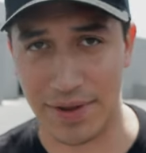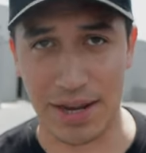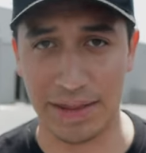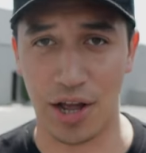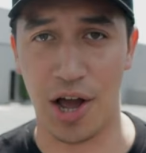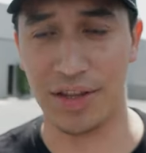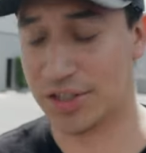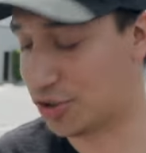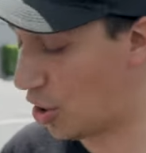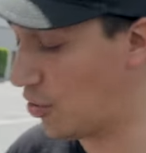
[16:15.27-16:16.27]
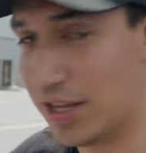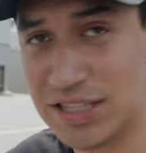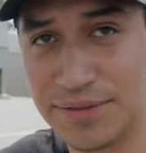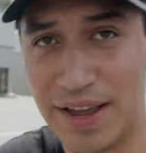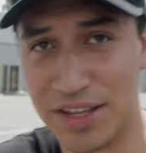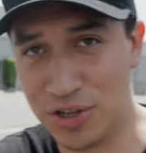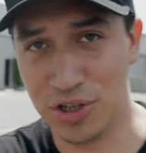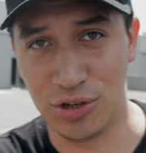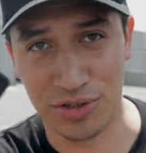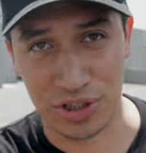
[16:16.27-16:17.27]
if anything, on this drone, is the fact that you
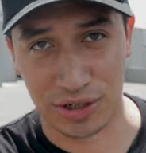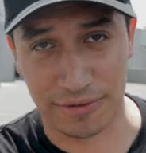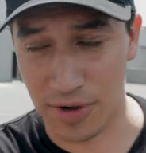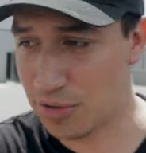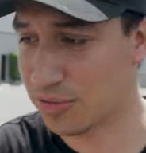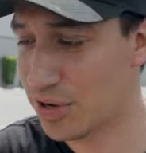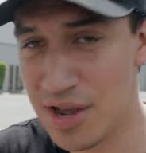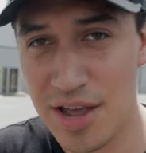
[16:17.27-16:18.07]
can use your phone.